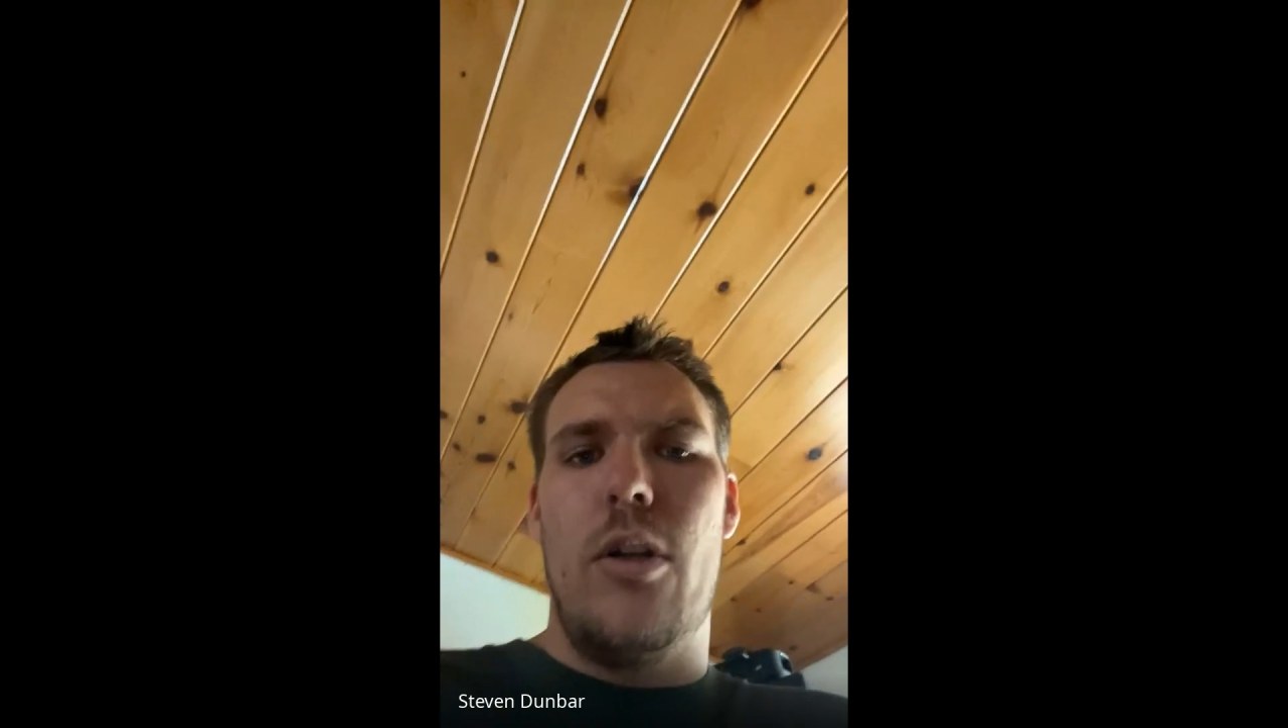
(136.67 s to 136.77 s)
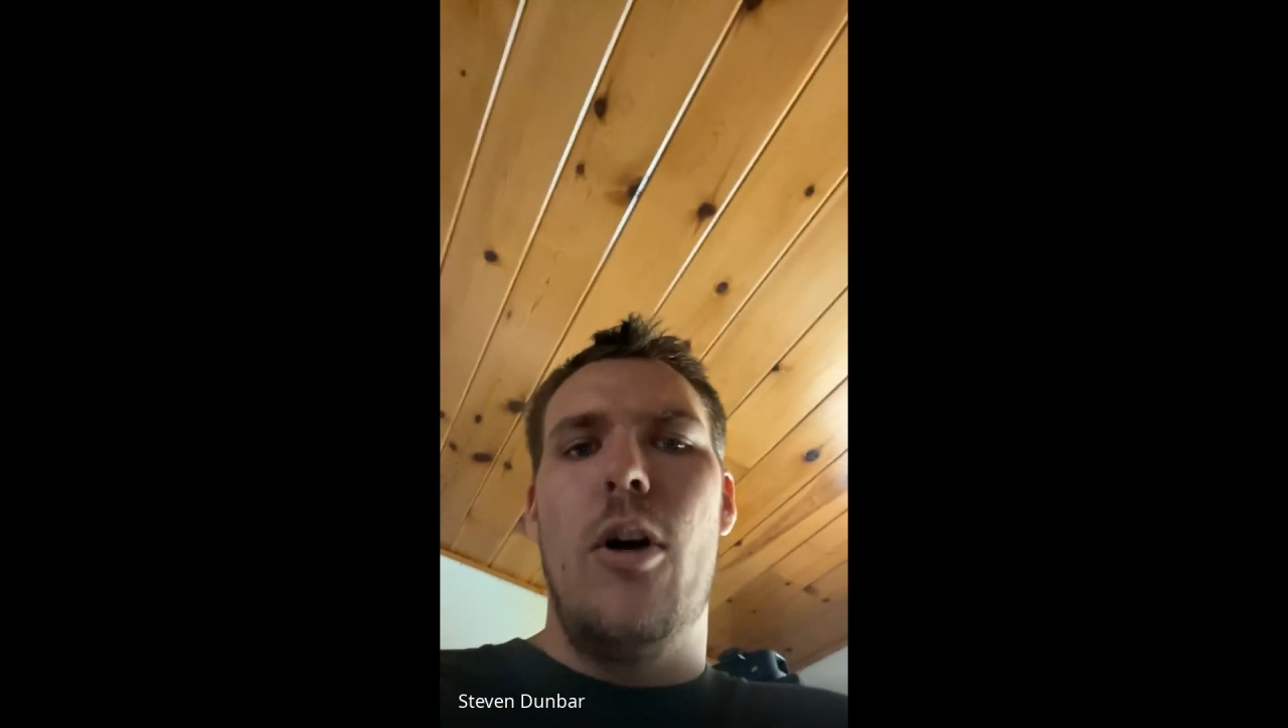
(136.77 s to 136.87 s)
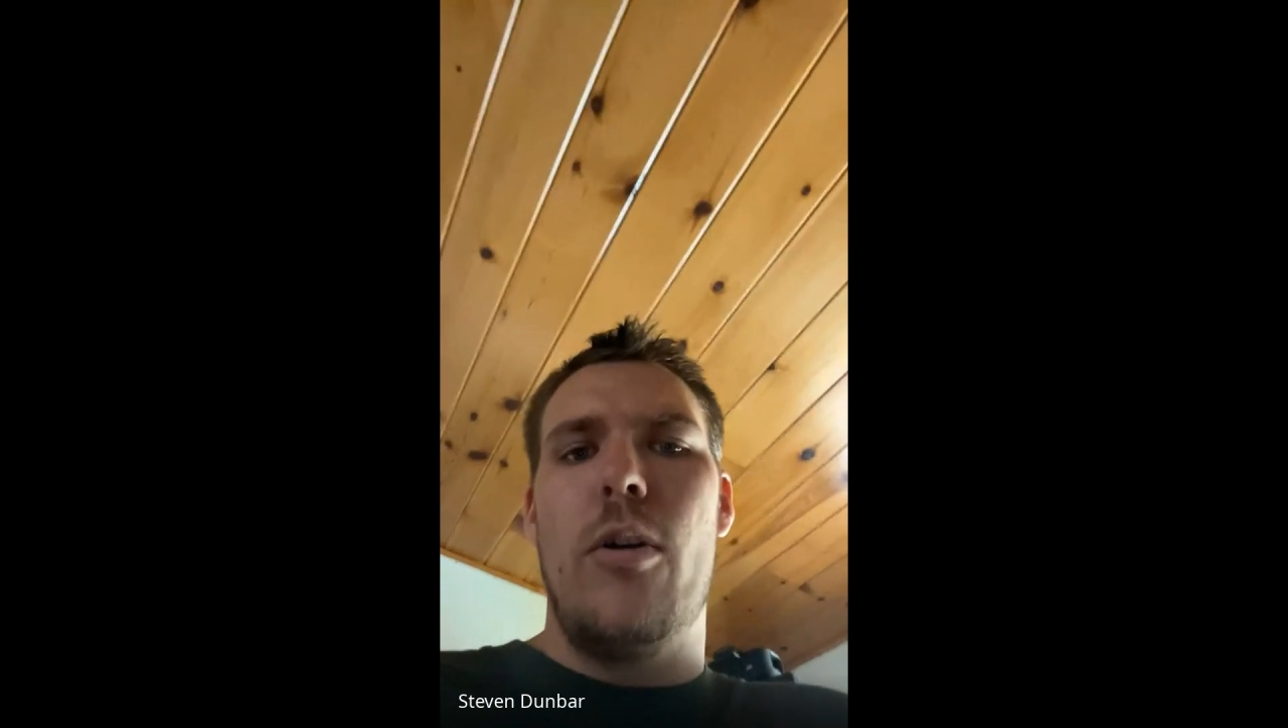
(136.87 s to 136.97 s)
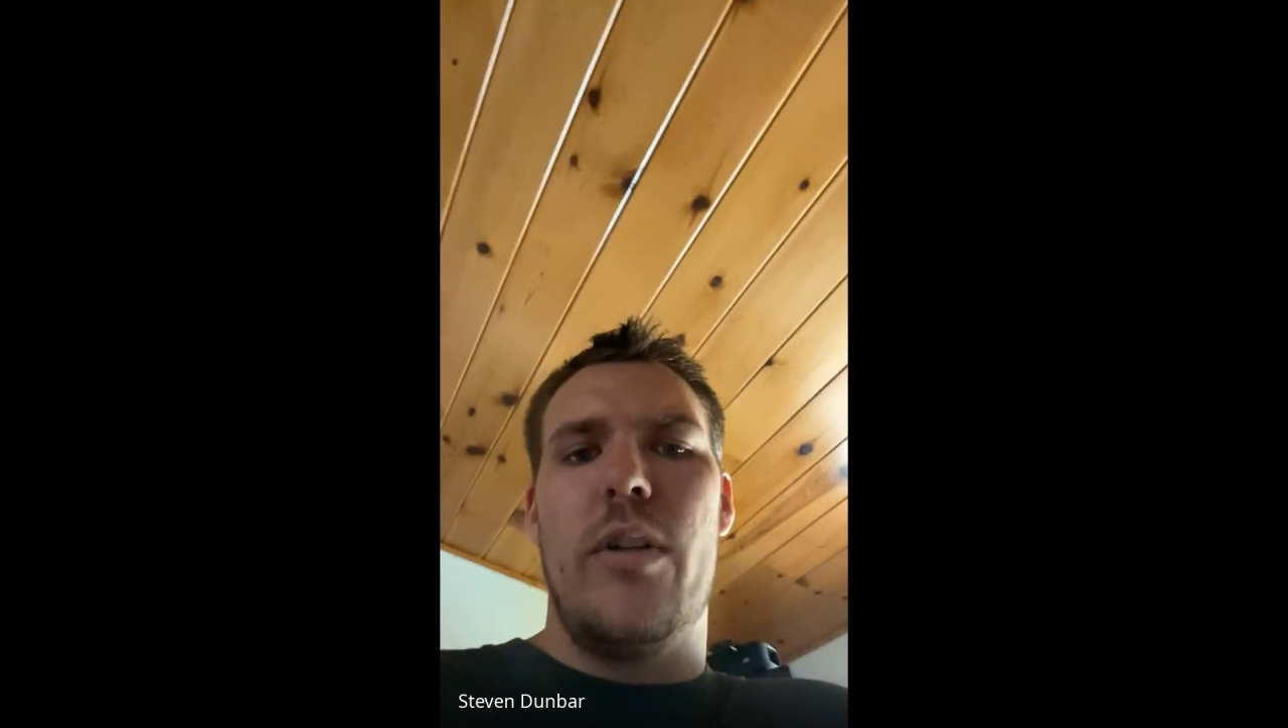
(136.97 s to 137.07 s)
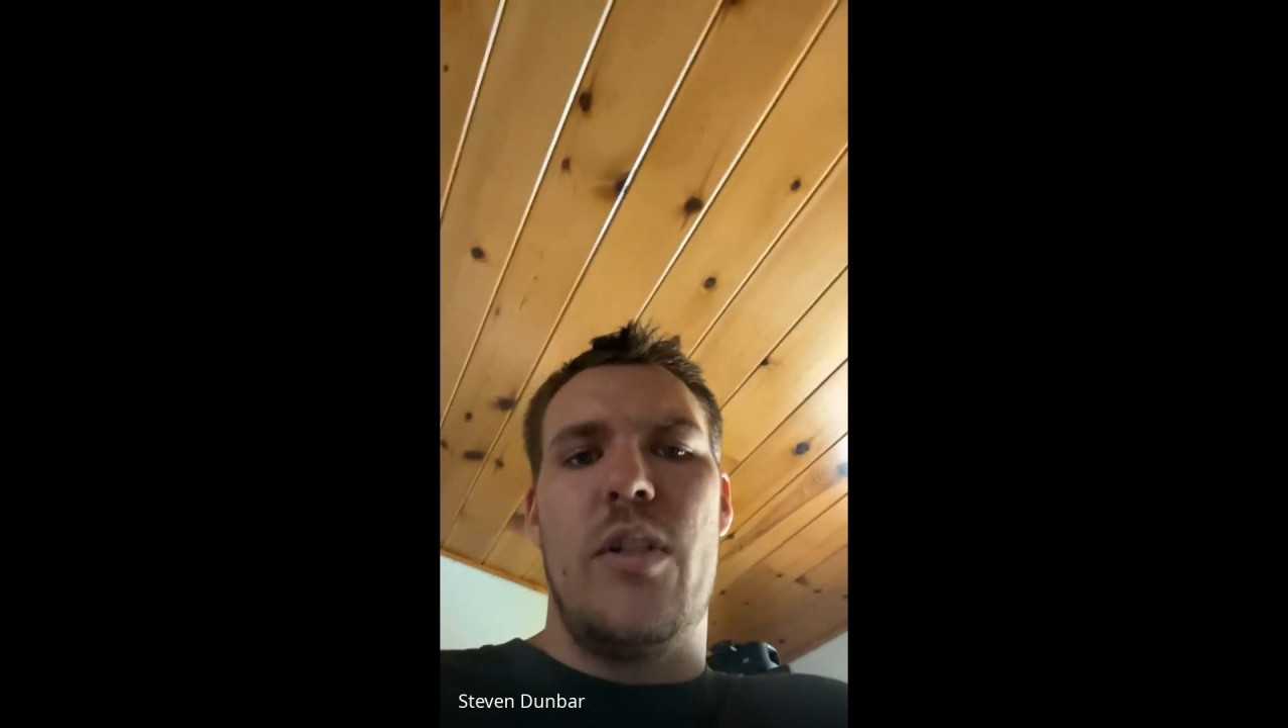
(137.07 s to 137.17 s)

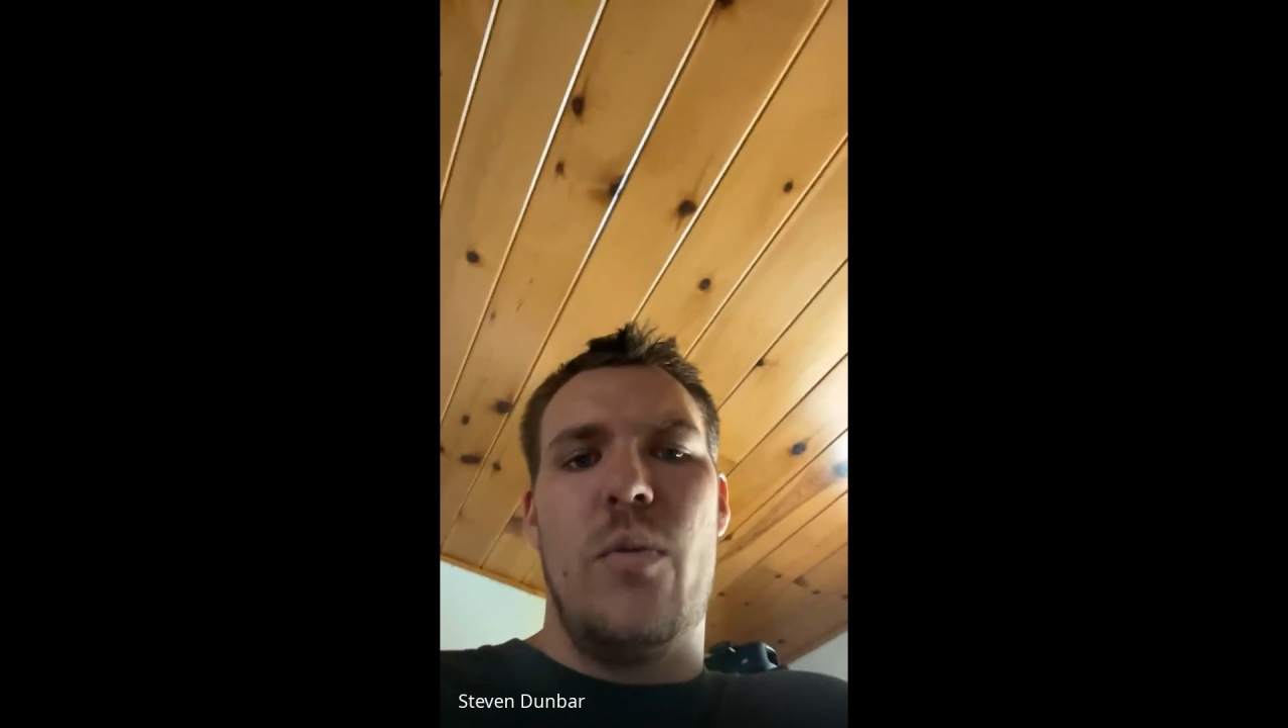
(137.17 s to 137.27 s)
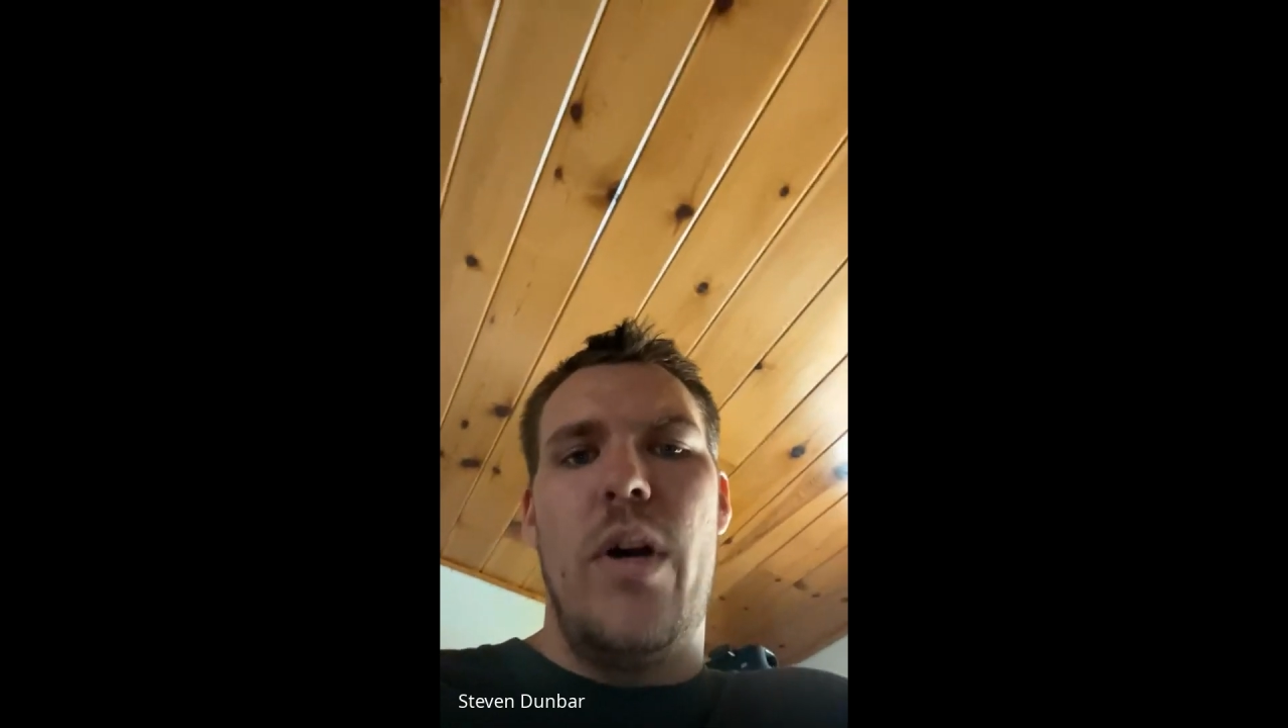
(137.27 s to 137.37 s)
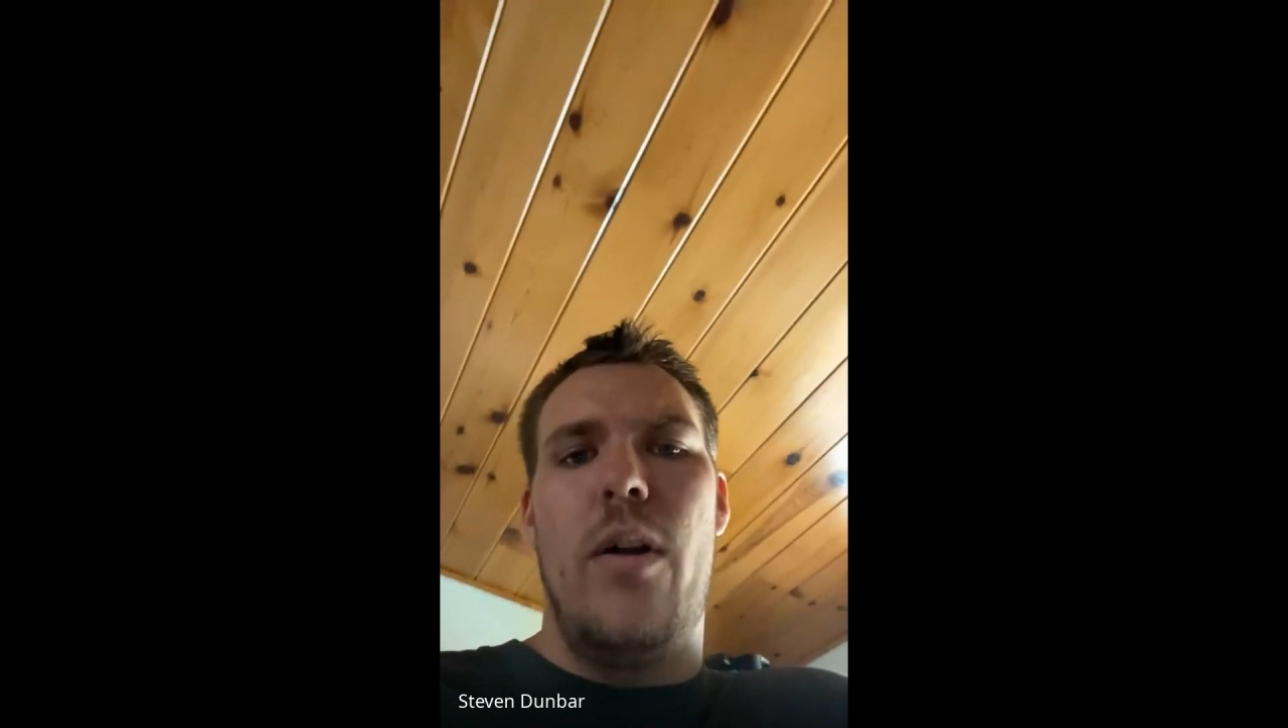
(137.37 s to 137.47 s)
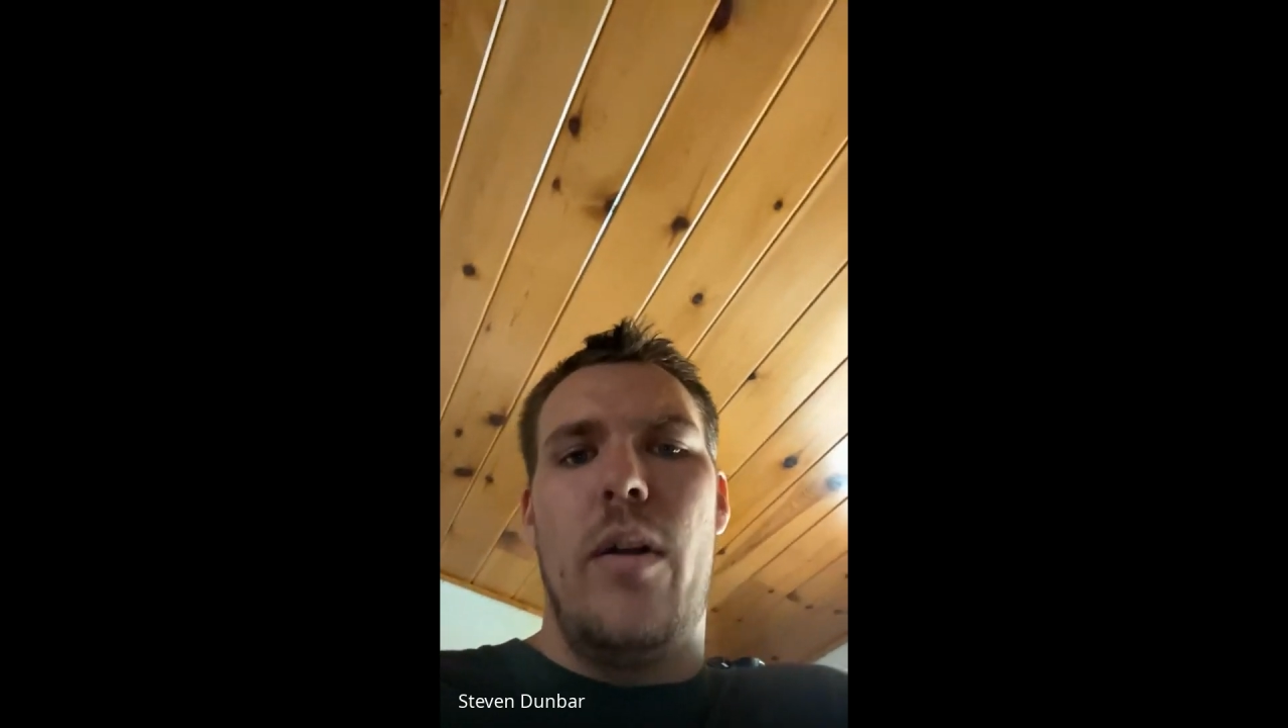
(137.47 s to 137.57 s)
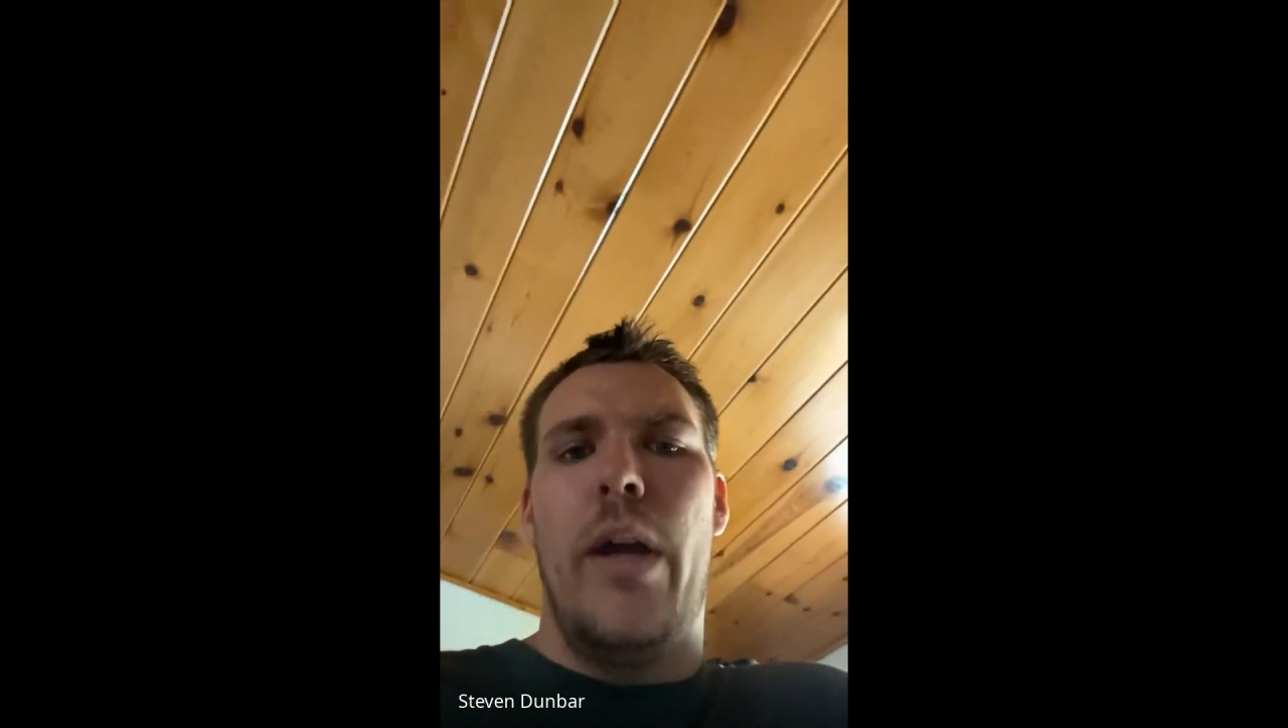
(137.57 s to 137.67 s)
caulk as
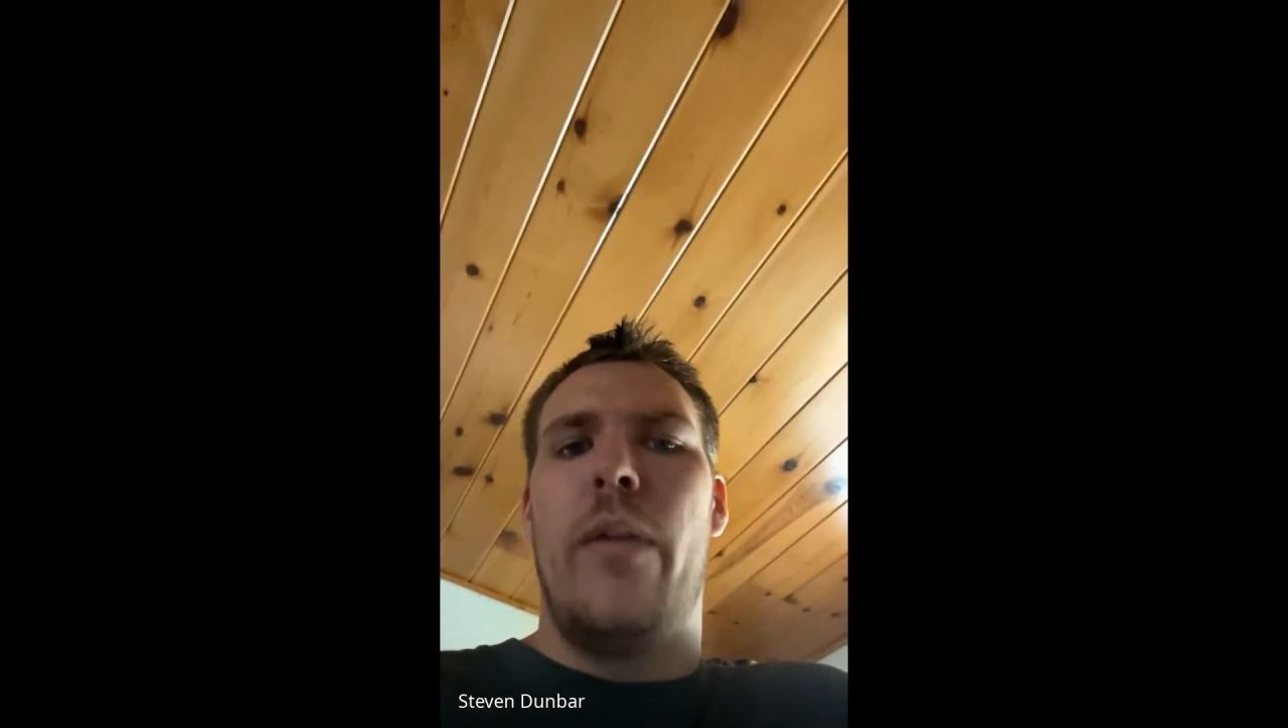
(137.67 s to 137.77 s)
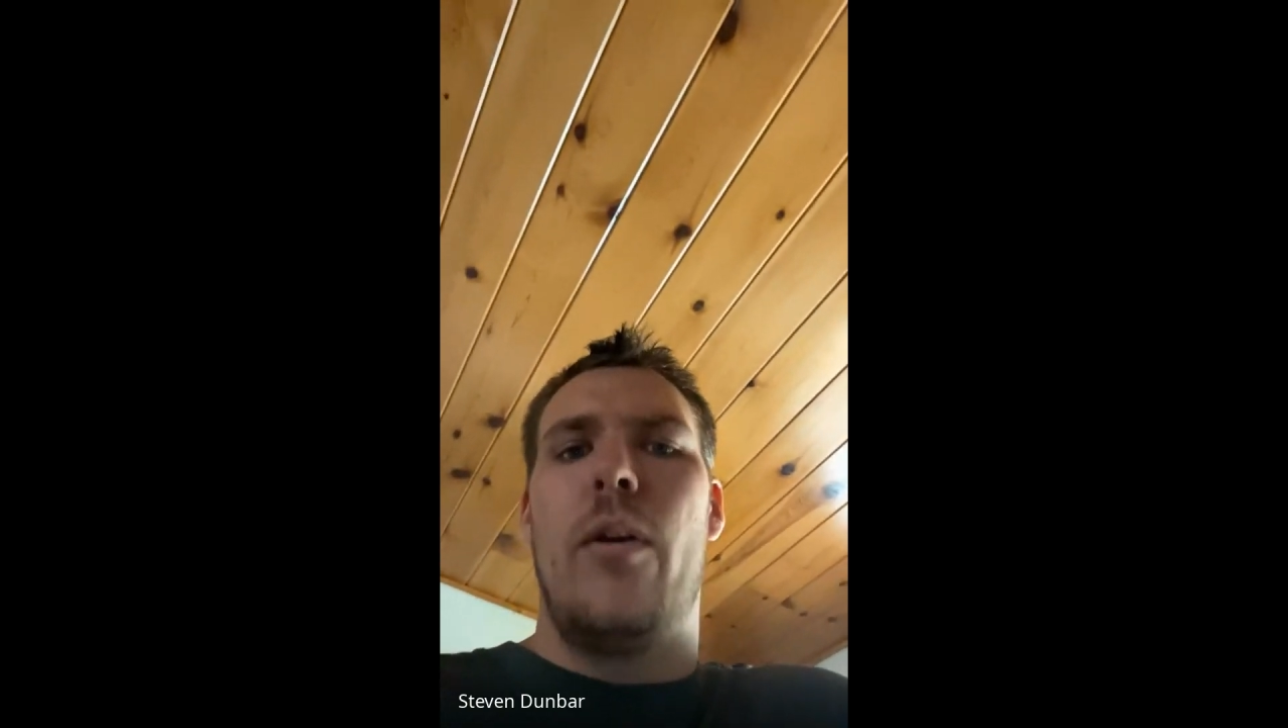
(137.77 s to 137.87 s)
well in